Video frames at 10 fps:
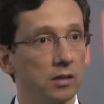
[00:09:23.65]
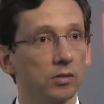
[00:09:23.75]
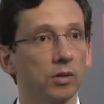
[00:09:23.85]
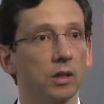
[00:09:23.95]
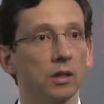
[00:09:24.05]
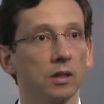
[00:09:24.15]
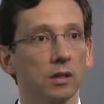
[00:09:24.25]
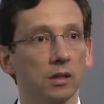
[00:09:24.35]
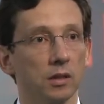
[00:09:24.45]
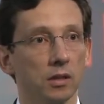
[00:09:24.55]
with
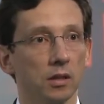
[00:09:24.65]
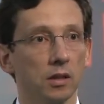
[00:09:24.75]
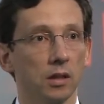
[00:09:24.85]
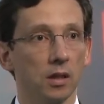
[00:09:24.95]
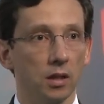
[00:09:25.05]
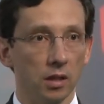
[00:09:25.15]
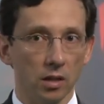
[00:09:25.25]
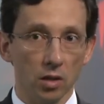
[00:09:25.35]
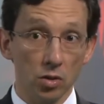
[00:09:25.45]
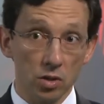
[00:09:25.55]

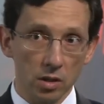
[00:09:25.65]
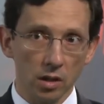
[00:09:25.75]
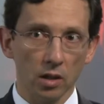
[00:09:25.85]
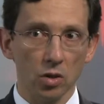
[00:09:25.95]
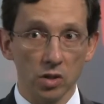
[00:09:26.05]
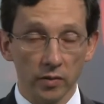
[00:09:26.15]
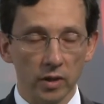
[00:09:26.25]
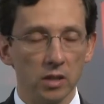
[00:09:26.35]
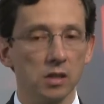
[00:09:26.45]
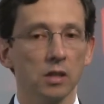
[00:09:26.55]

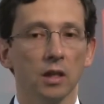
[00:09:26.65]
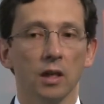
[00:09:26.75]
inclusiveness.